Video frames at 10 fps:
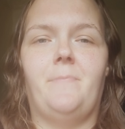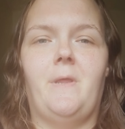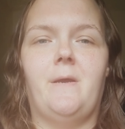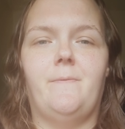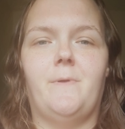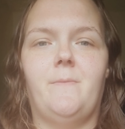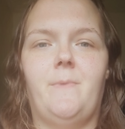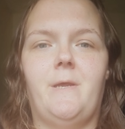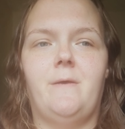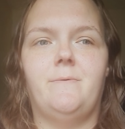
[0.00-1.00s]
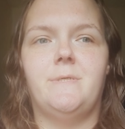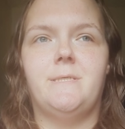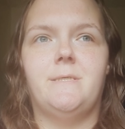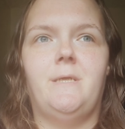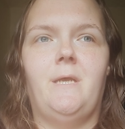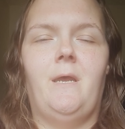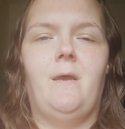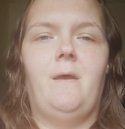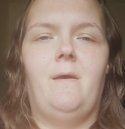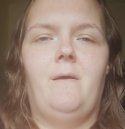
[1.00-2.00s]
there for a bit it was
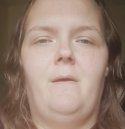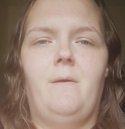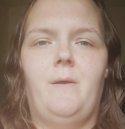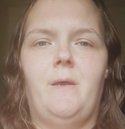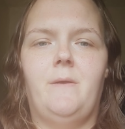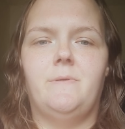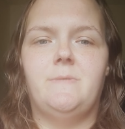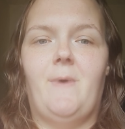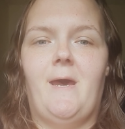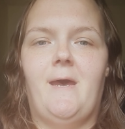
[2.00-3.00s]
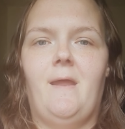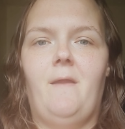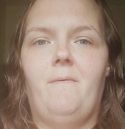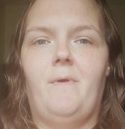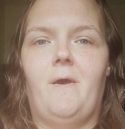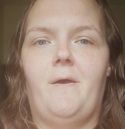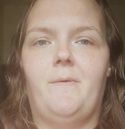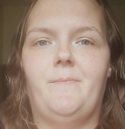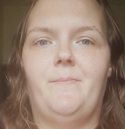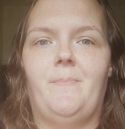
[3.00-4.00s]
bad. So